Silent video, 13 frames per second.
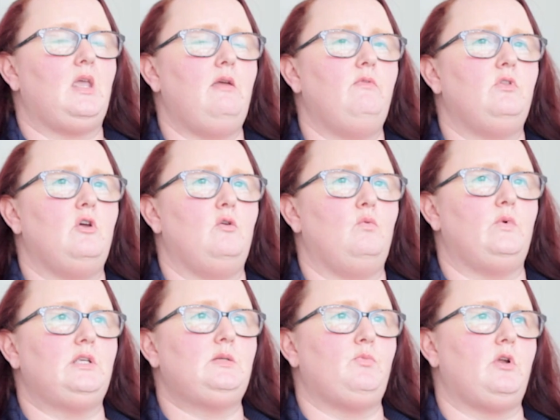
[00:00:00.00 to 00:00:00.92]
Even though
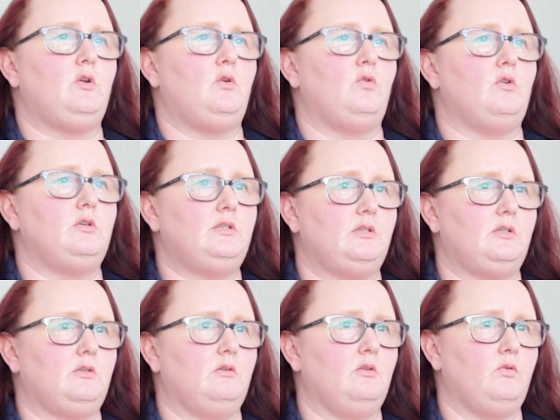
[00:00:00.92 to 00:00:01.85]
we're spread
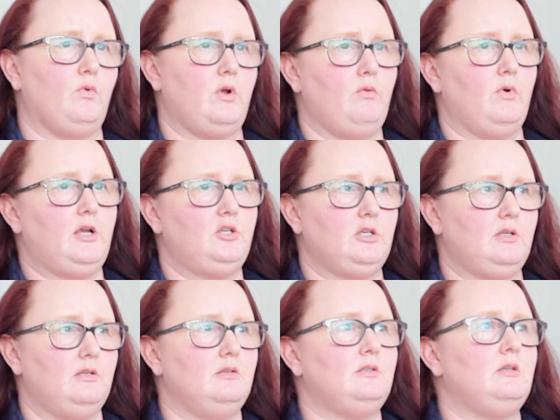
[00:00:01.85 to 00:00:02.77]
across three
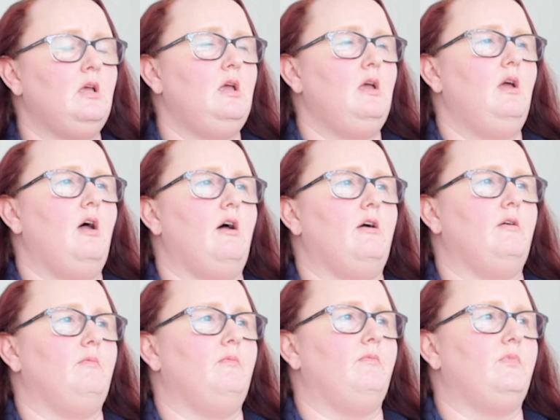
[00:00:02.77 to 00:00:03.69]
regions,
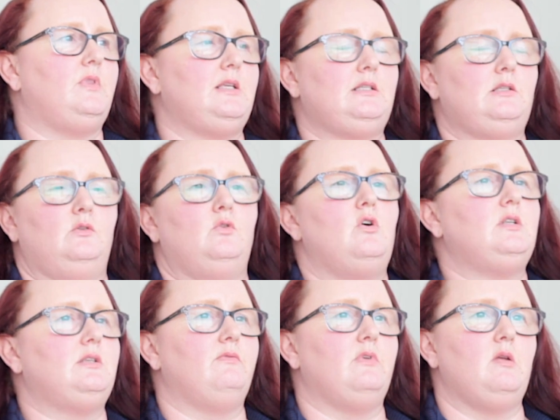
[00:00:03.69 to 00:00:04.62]
there's
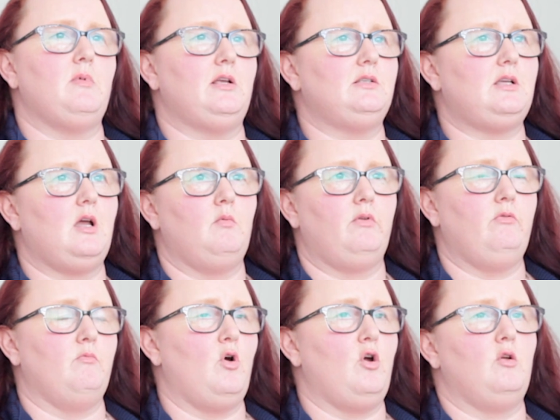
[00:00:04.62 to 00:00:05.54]
lots of emails coming
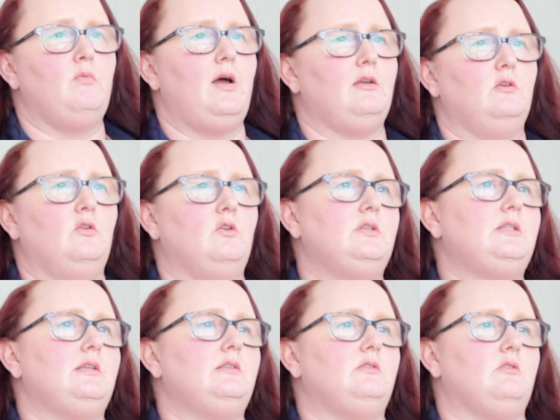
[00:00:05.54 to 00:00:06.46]
from Hobart and
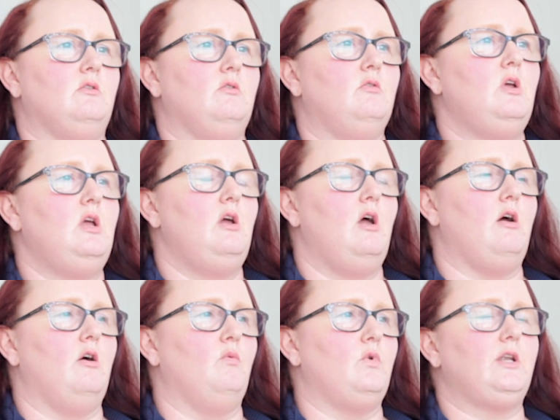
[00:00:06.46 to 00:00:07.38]
Launceston
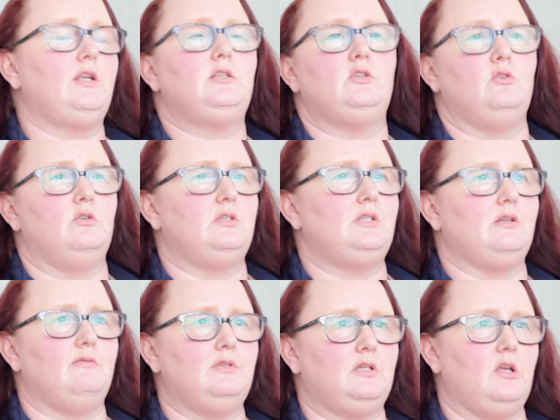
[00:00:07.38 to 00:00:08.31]
wanting to do
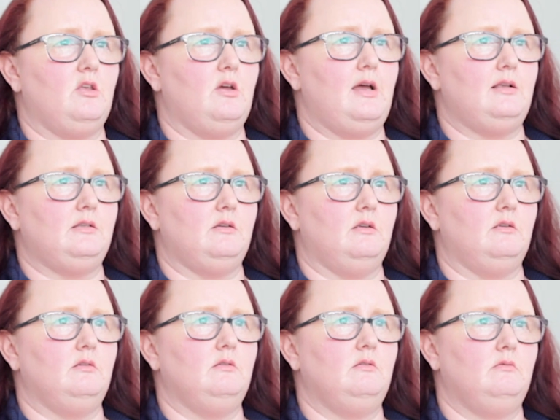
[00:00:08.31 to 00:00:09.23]
stuff together as
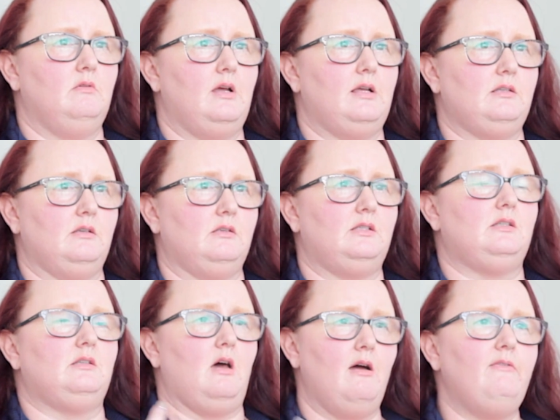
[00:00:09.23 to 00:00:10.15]
a
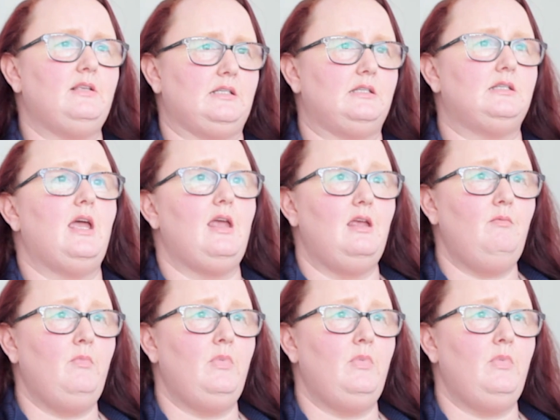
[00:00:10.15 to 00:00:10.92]
staff, as a team.